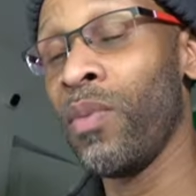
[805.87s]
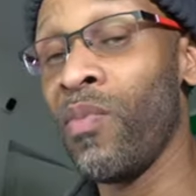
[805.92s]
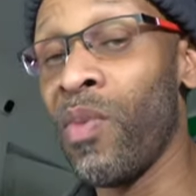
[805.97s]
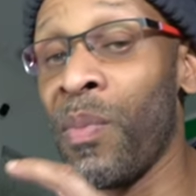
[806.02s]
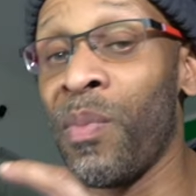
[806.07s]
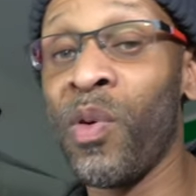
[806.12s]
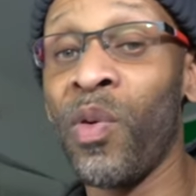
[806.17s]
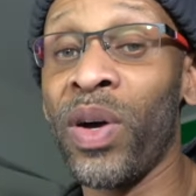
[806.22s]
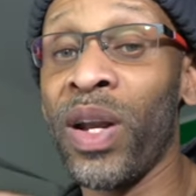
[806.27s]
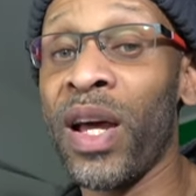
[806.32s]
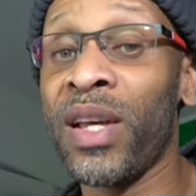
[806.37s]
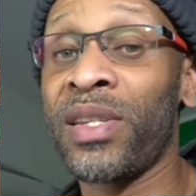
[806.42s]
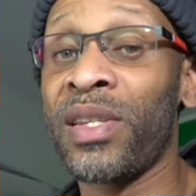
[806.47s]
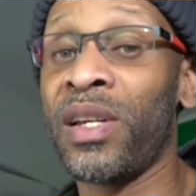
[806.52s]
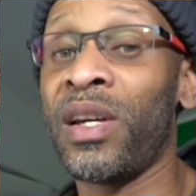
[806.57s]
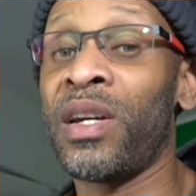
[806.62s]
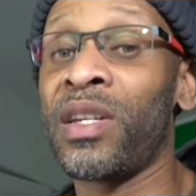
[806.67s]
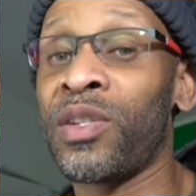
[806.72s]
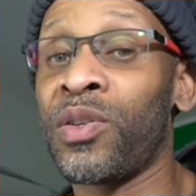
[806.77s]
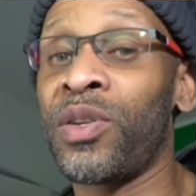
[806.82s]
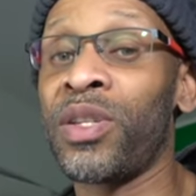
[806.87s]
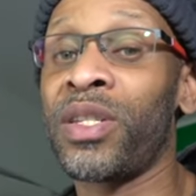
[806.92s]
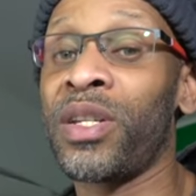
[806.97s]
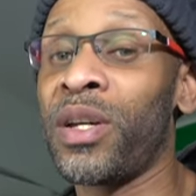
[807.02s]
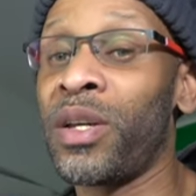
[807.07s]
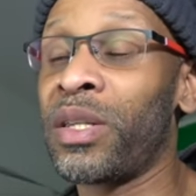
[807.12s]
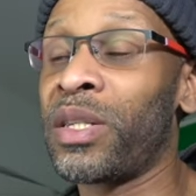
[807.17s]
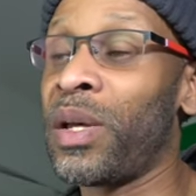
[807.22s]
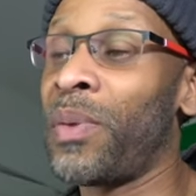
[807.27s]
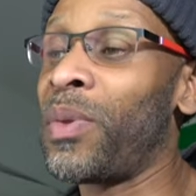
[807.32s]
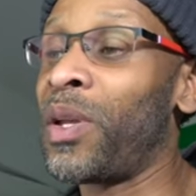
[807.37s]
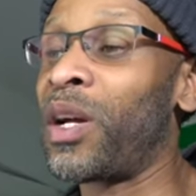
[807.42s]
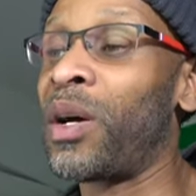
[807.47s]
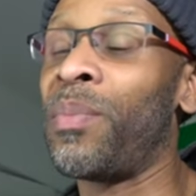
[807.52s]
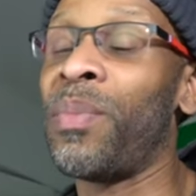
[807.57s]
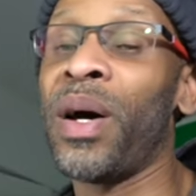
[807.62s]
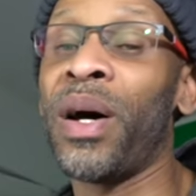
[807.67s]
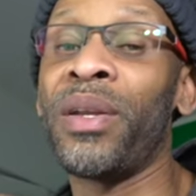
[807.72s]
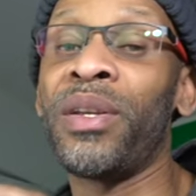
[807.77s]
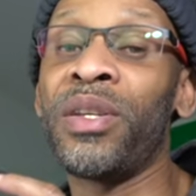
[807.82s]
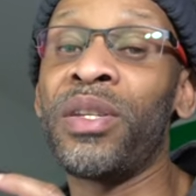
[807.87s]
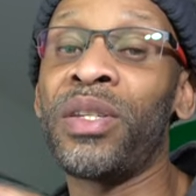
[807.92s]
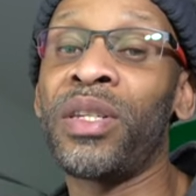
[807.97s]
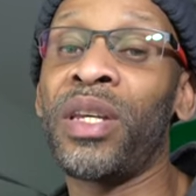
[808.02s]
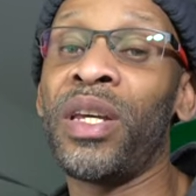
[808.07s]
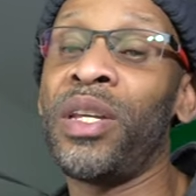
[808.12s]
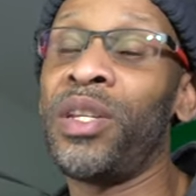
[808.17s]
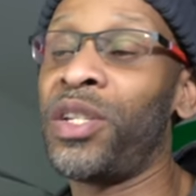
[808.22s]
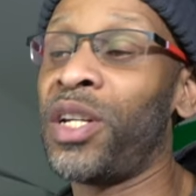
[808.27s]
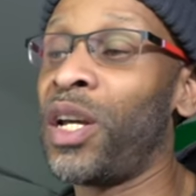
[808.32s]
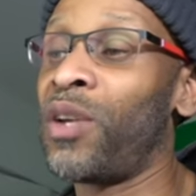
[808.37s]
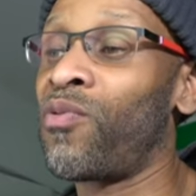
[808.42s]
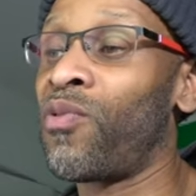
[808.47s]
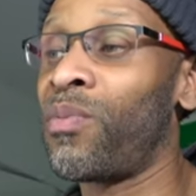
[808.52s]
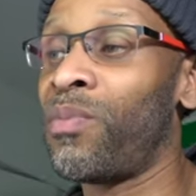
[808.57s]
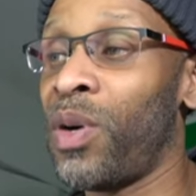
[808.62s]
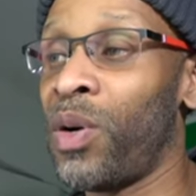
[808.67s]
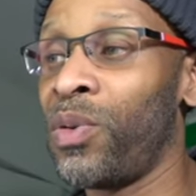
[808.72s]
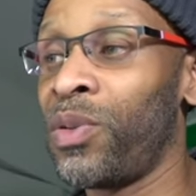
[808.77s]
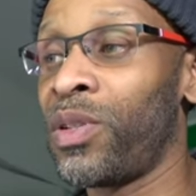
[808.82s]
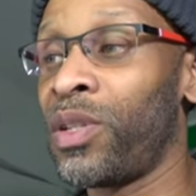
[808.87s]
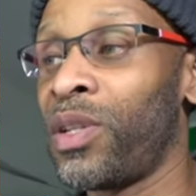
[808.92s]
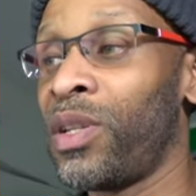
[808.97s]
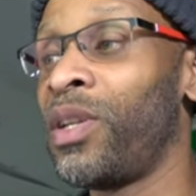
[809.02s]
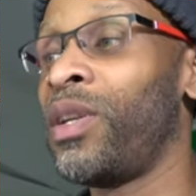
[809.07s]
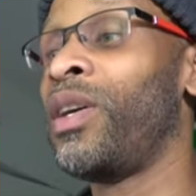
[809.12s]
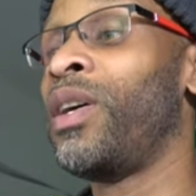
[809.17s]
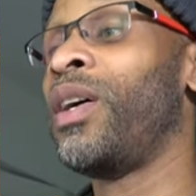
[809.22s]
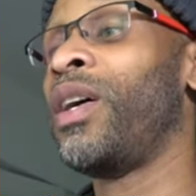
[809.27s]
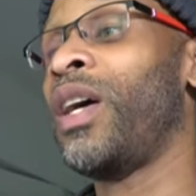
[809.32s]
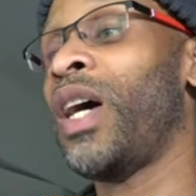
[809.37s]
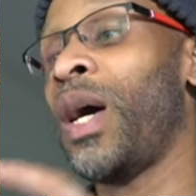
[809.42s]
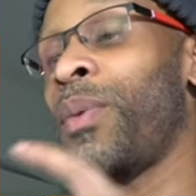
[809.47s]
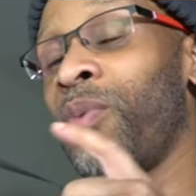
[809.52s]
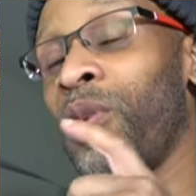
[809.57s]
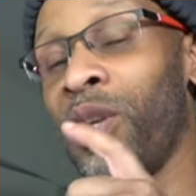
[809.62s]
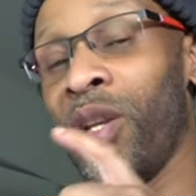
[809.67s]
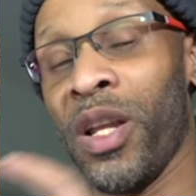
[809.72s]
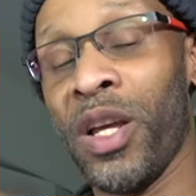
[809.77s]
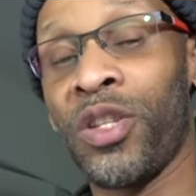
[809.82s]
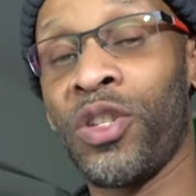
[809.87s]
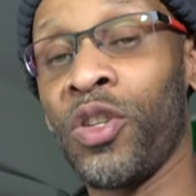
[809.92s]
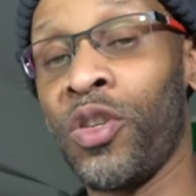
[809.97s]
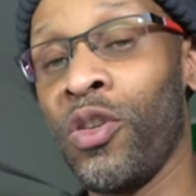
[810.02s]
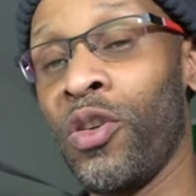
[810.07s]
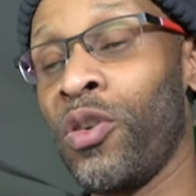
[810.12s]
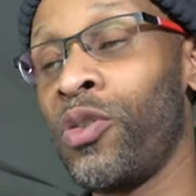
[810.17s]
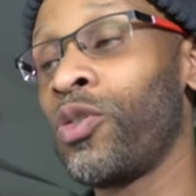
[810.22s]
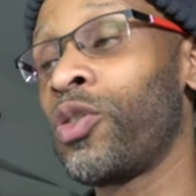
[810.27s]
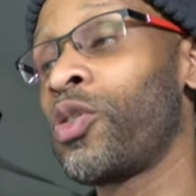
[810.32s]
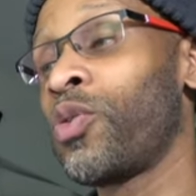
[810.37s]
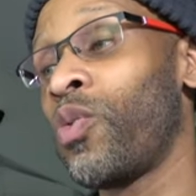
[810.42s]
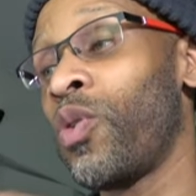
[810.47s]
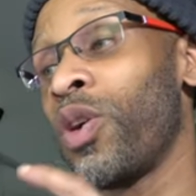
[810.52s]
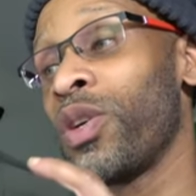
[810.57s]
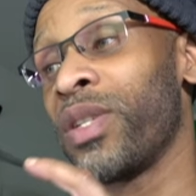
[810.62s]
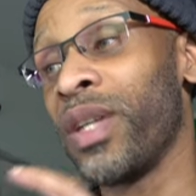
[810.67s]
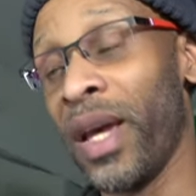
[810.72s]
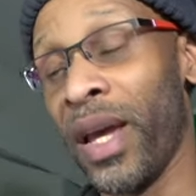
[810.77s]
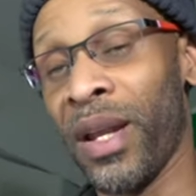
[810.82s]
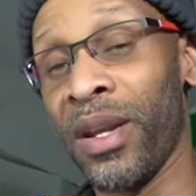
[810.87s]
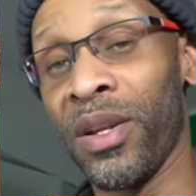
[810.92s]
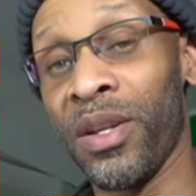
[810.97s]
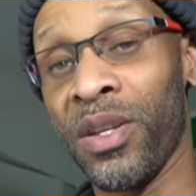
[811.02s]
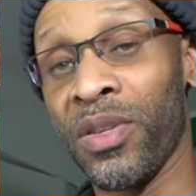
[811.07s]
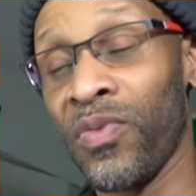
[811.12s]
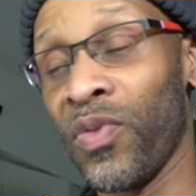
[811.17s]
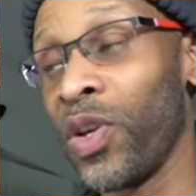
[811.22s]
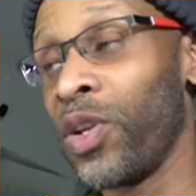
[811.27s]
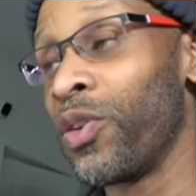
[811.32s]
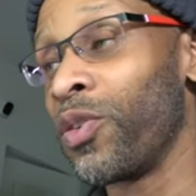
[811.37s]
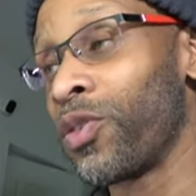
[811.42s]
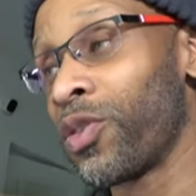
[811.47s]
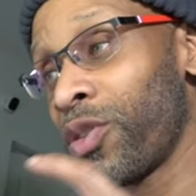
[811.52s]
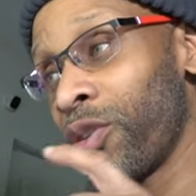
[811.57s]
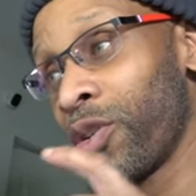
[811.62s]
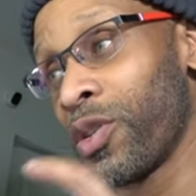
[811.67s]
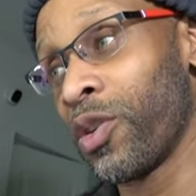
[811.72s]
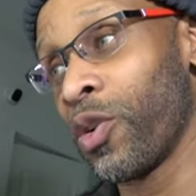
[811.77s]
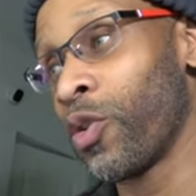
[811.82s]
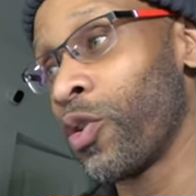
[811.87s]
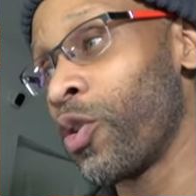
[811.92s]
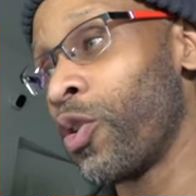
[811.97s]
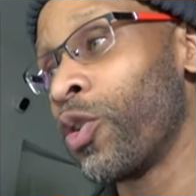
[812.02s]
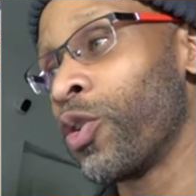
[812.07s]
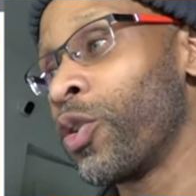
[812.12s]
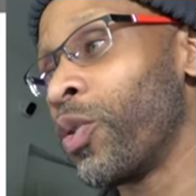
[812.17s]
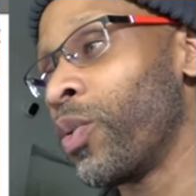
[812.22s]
You remember what I said? I was going to tell you something about these keychain remote. I'm going to let you know towards the end of this video, so don't go